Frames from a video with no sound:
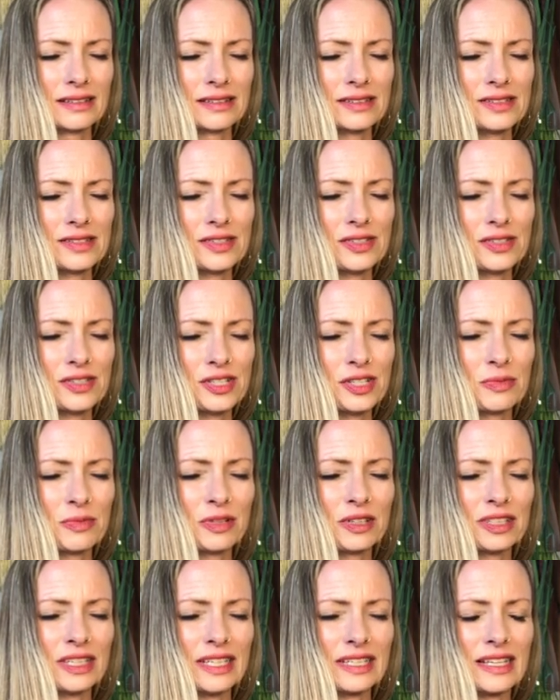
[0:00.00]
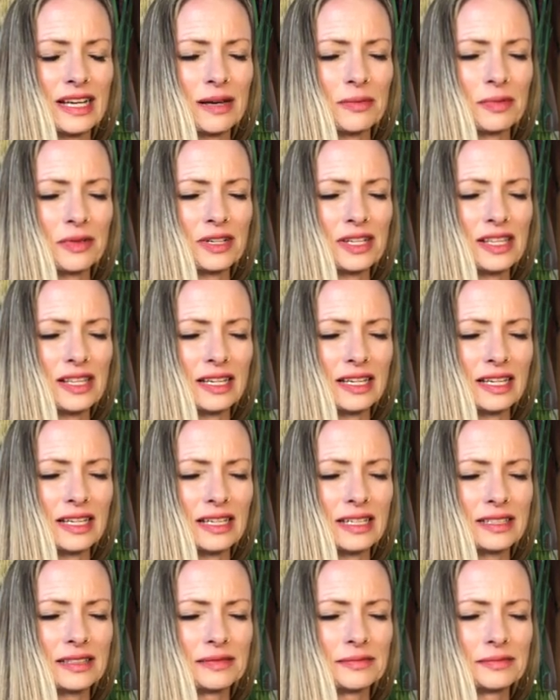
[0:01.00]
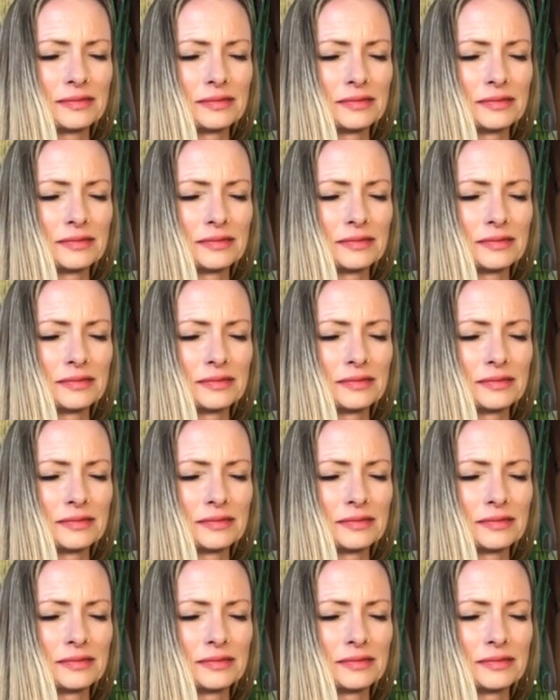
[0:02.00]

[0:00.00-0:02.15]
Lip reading: Let's do two more like that. Breathing in.